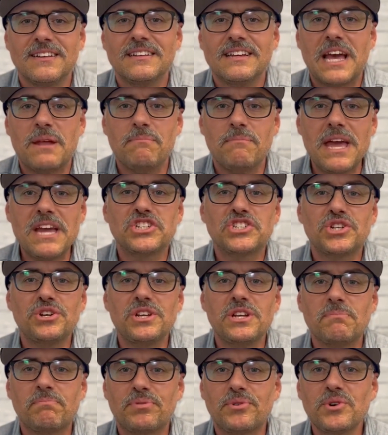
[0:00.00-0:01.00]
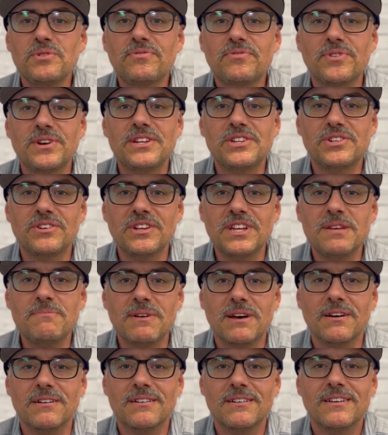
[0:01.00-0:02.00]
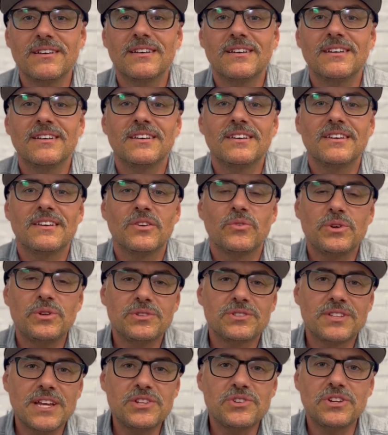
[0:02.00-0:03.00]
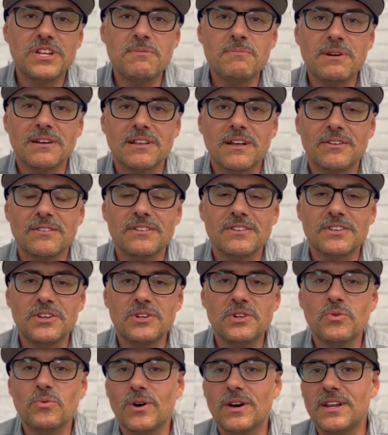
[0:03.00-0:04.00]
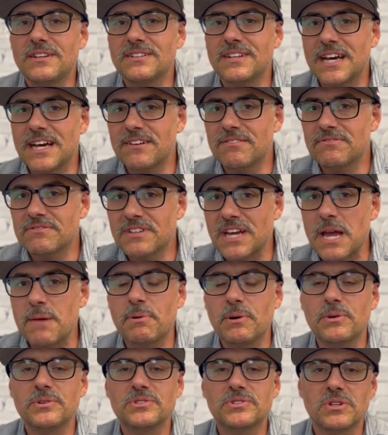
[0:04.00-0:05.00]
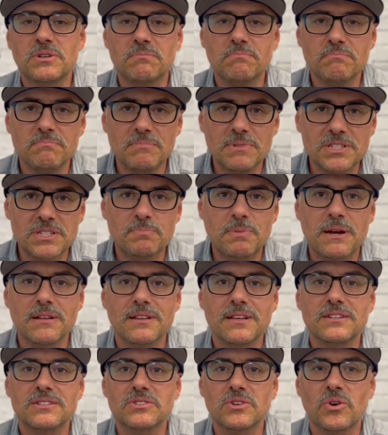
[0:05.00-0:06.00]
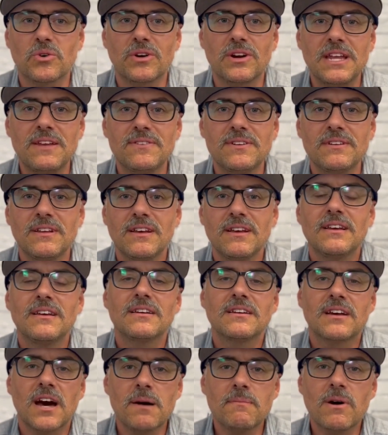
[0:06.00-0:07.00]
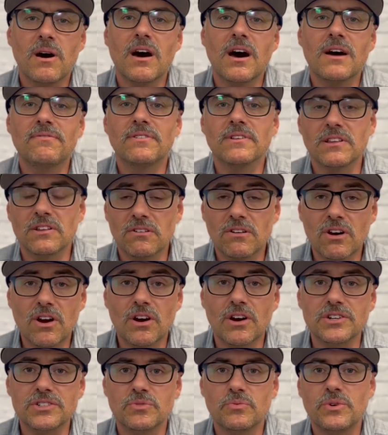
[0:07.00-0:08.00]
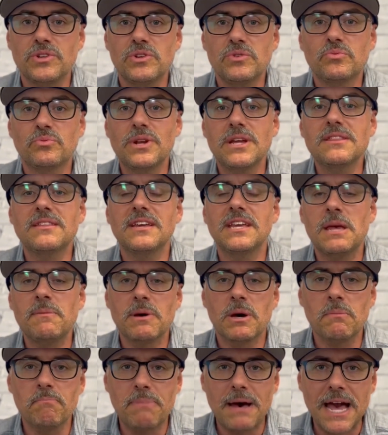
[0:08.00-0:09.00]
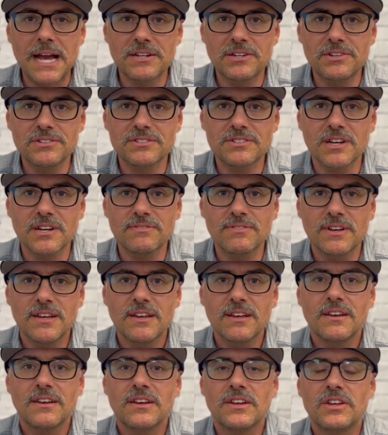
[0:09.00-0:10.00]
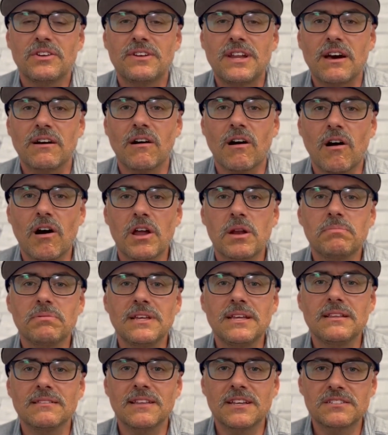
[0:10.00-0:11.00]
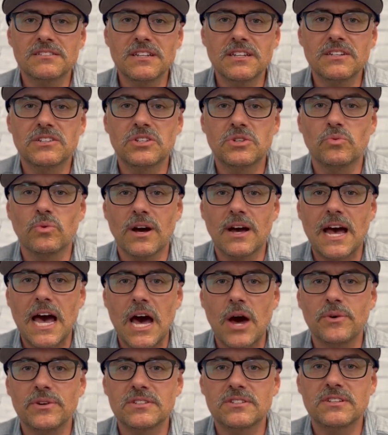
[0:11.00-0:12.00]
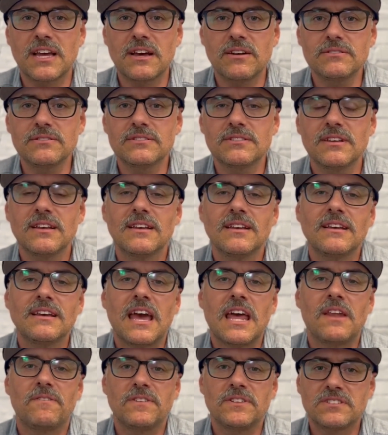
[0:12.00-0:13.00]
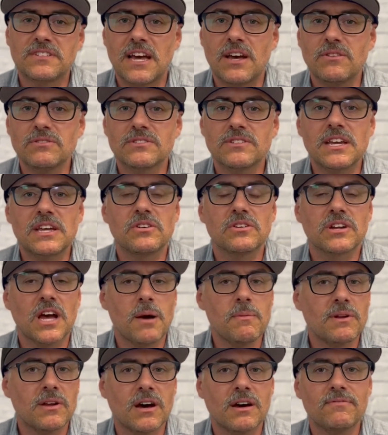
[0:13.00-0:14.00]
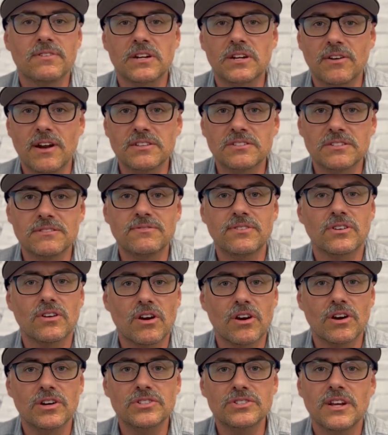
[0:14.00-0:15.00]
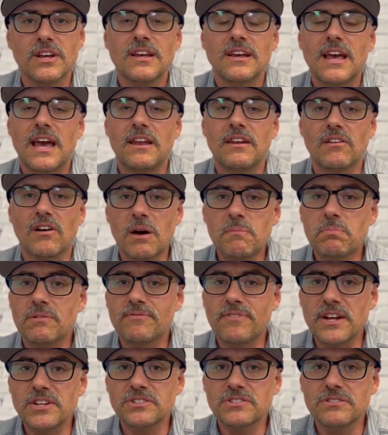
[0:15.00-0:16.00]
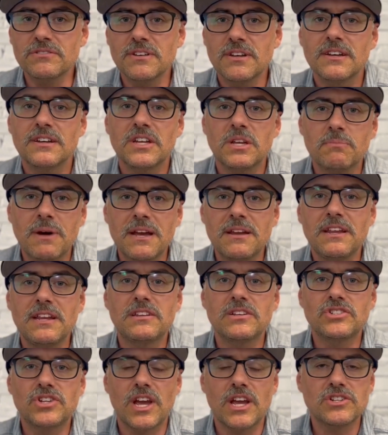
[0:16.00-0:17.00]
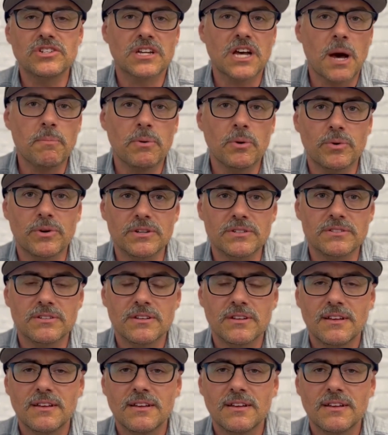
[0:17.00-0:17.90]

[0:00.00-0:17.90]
And make sure you proofread your email. When you send your email out, you don't want it to have typos or misspellings or even come off a little harsh. When you read the email back to yourself, you're now audibly listening to how it sounds. And if it sounds like you're coming off aggressive or harsh and not professional, you might need to change a couple words.